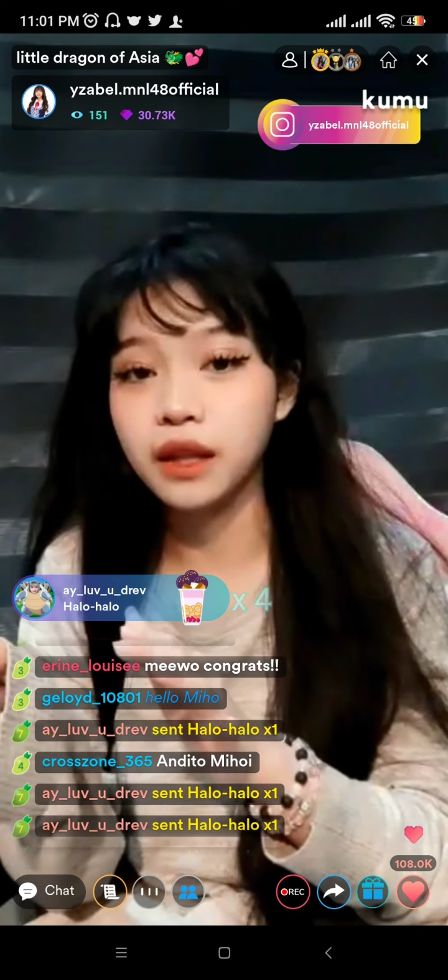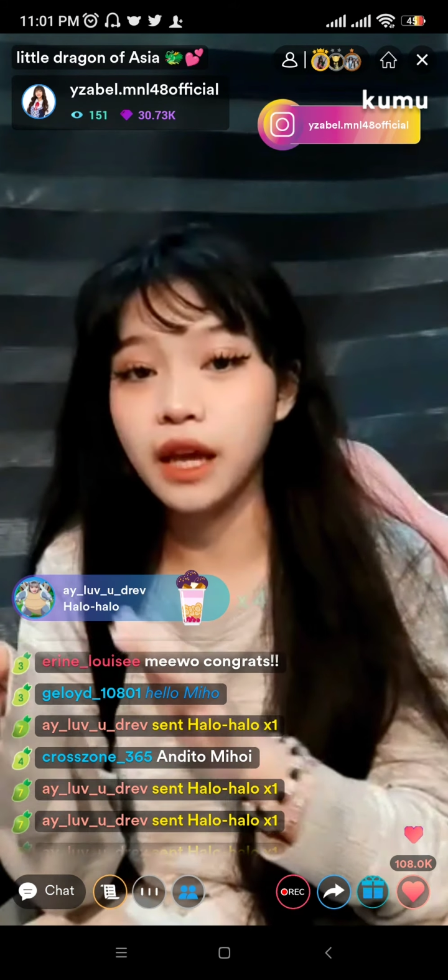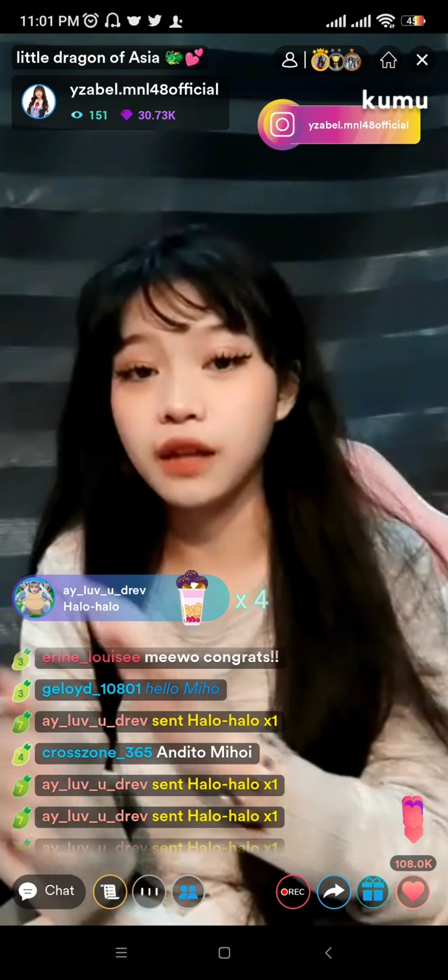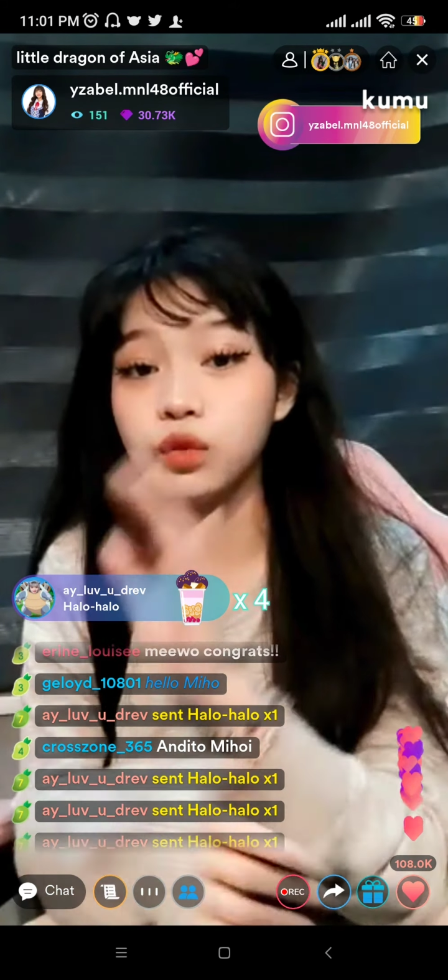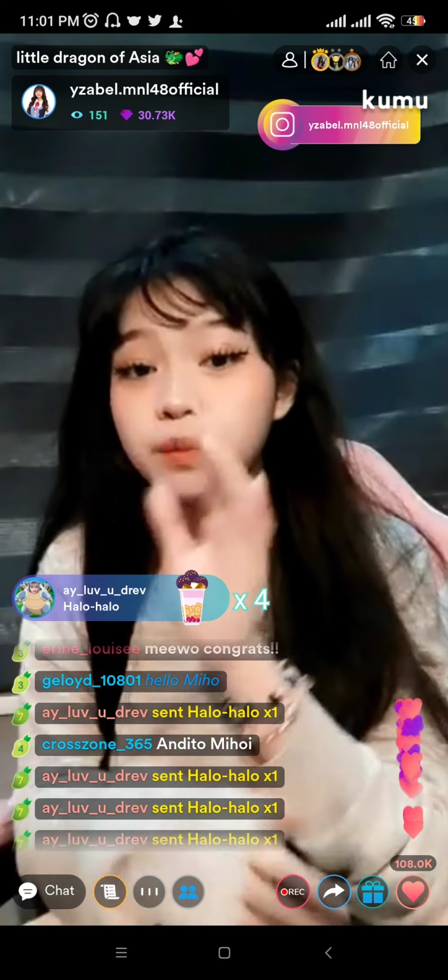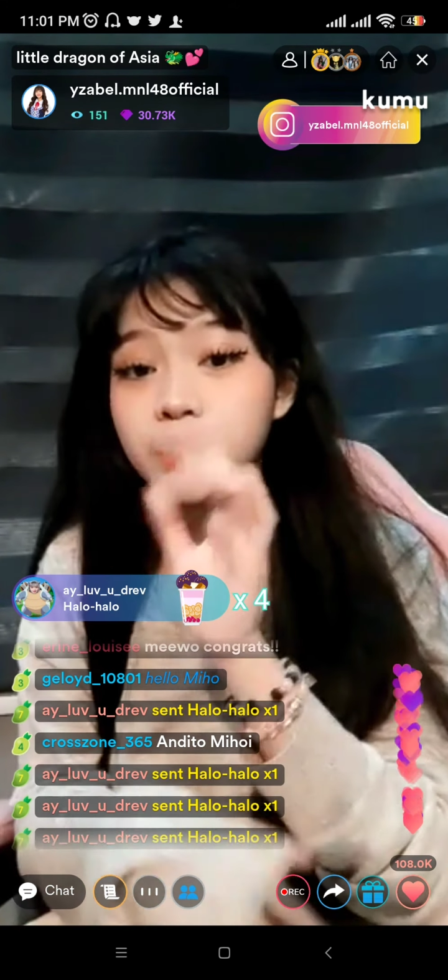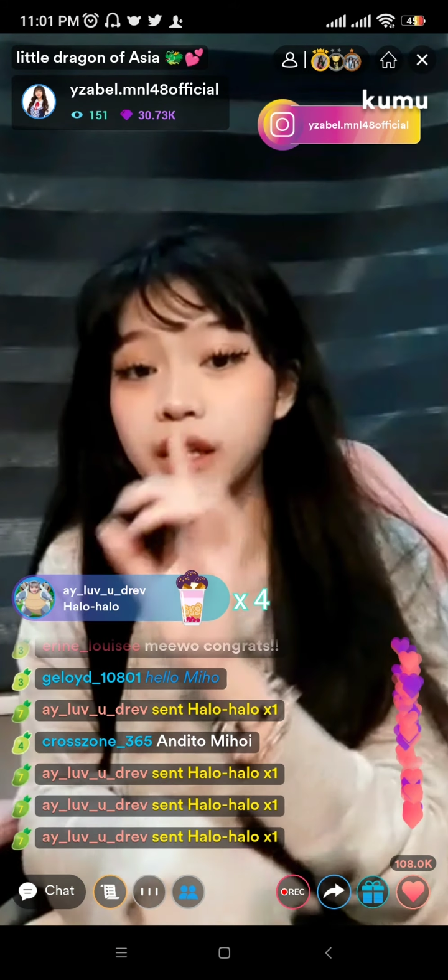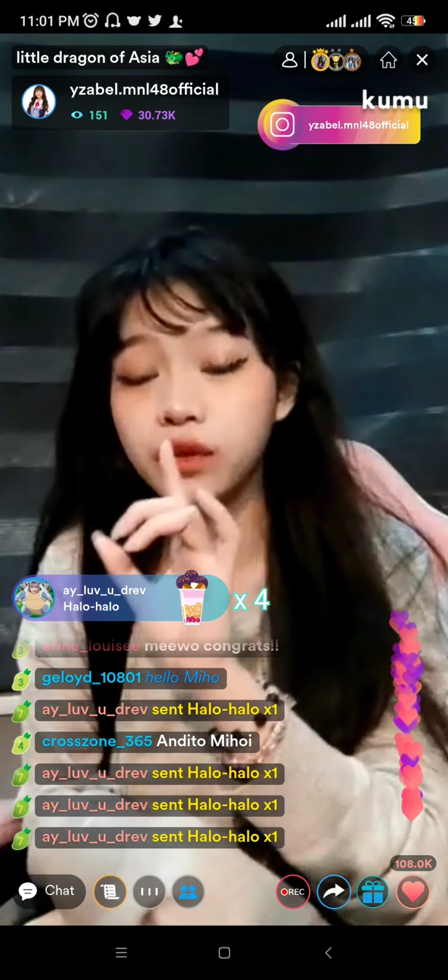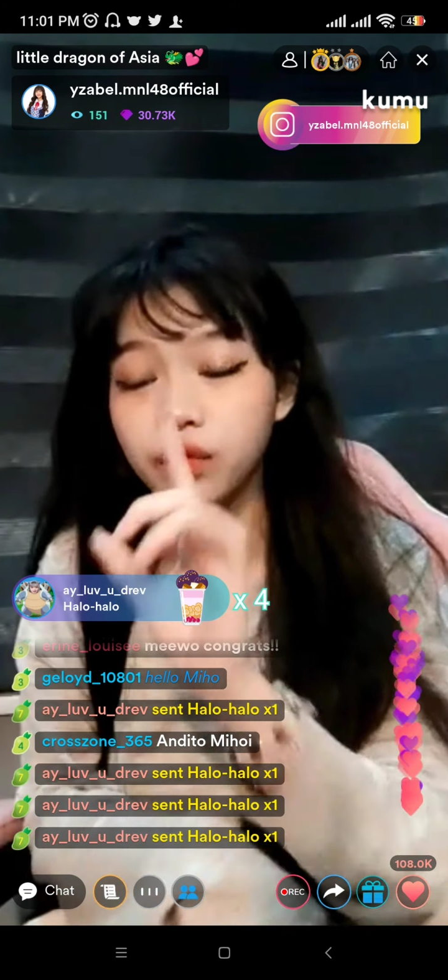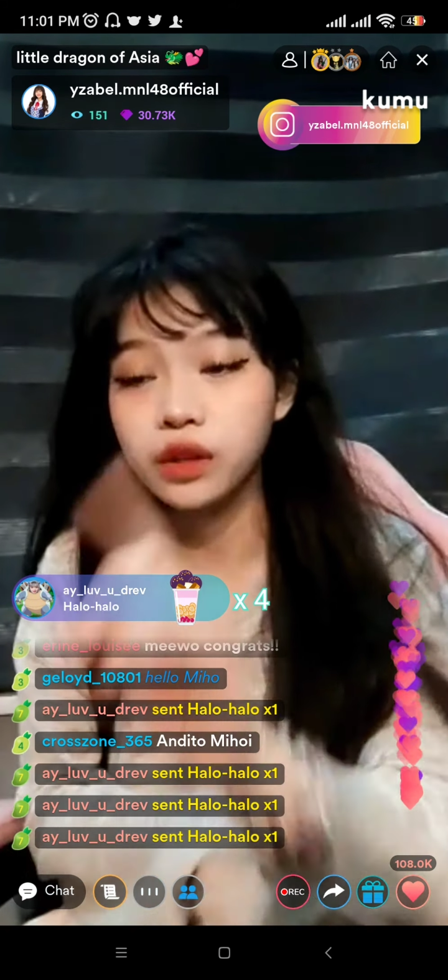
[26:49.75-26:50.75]
and you play it
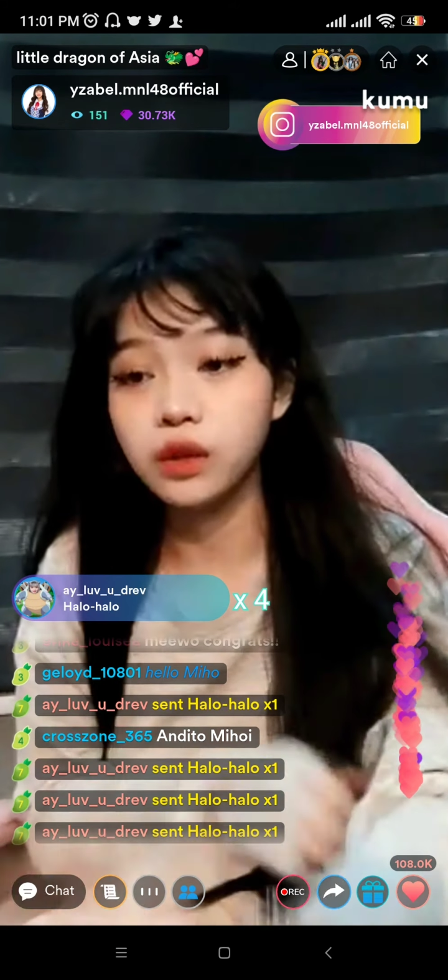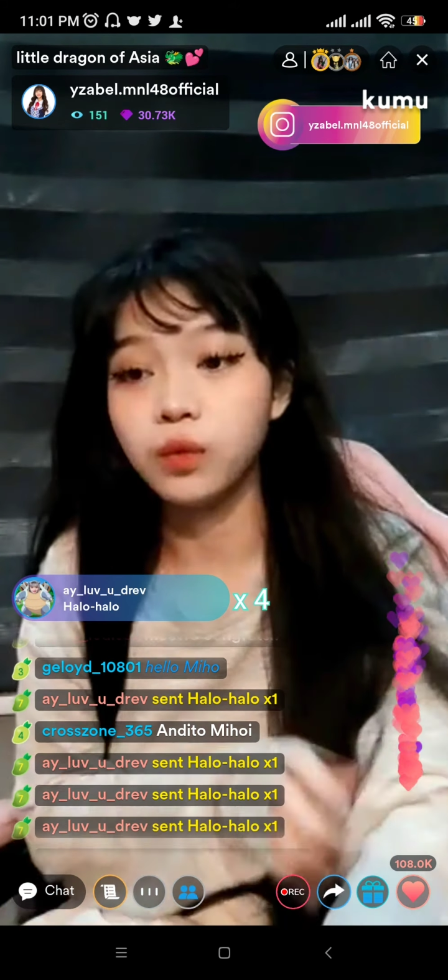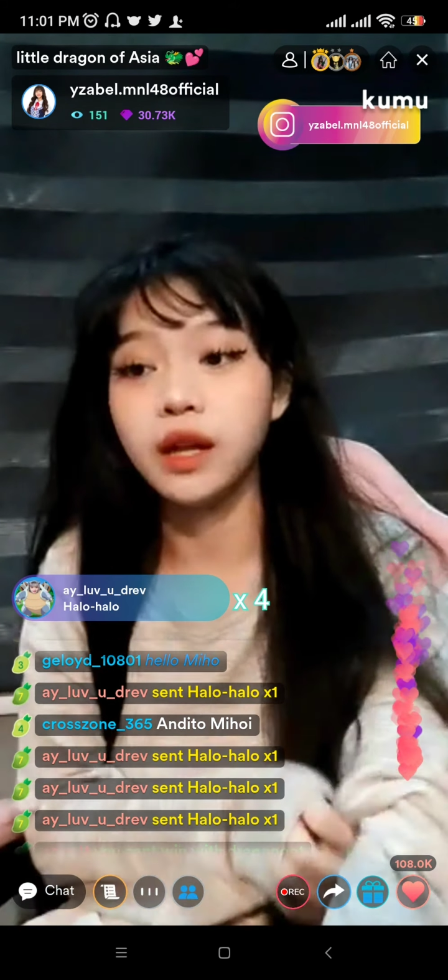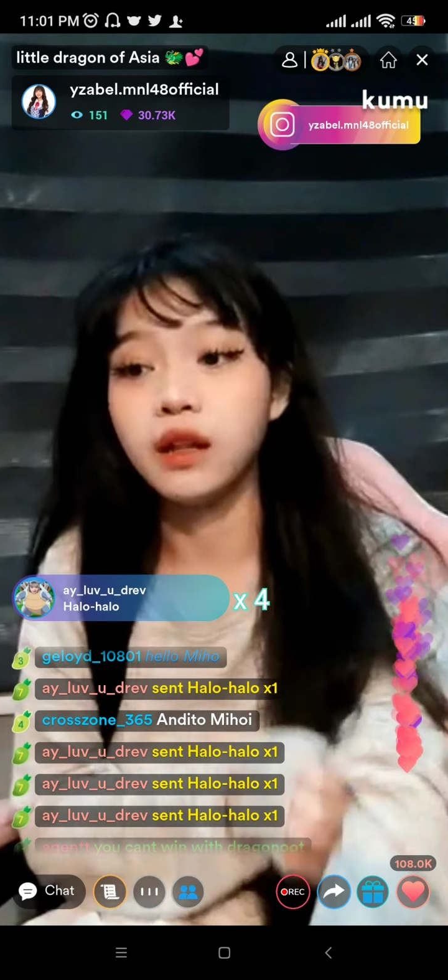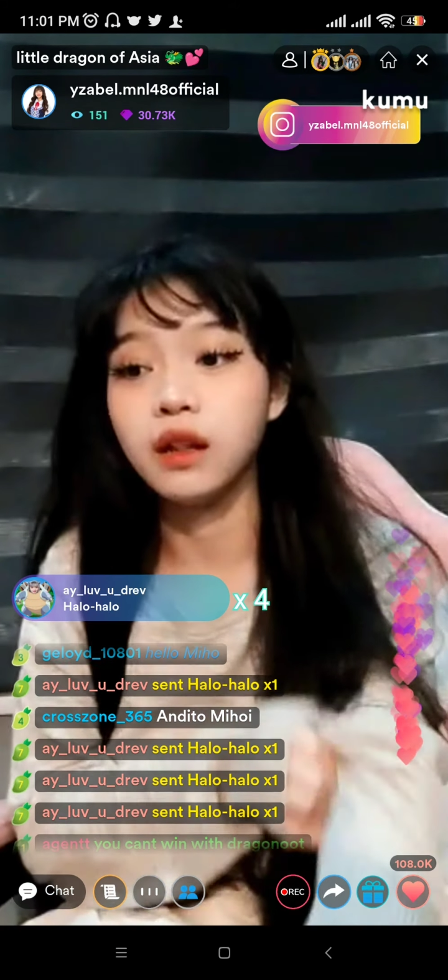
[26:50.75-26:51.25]
really well.